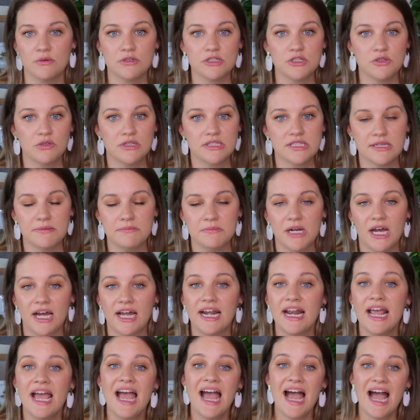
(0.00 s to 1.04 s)
which ones I'm not,
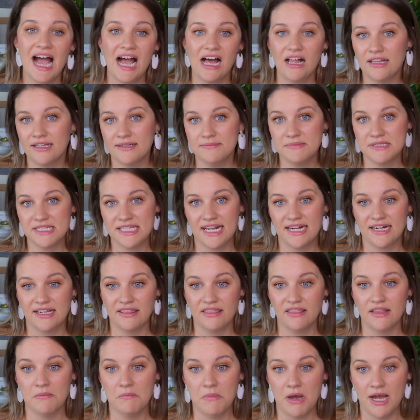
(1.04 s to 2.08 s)
how I'm
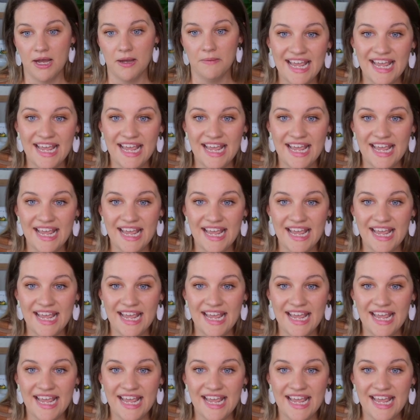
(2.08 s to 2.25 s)
setting them up.